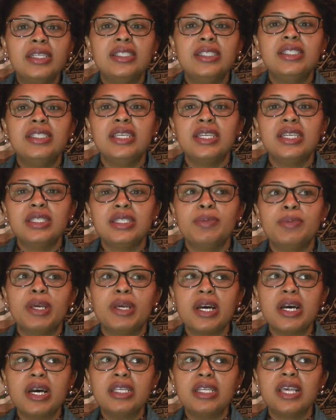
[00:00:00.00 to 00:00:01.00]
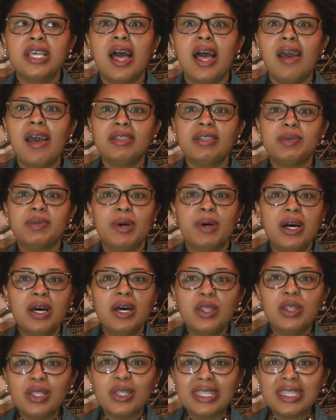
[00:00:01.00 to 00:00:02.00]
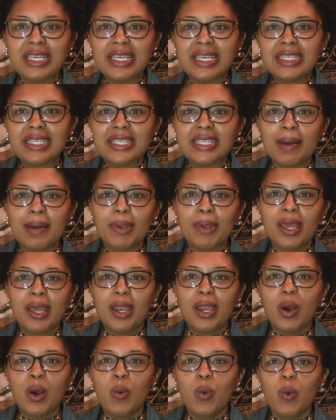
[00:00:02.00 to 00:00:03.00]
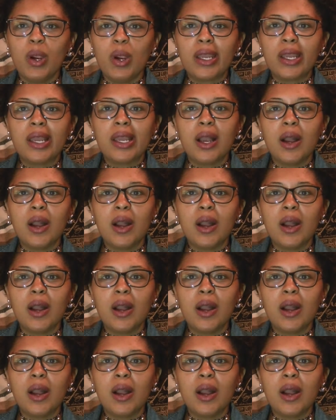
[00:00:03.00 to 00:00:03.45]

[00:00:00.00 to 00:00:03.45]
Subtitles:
just because I have some other things I plan on working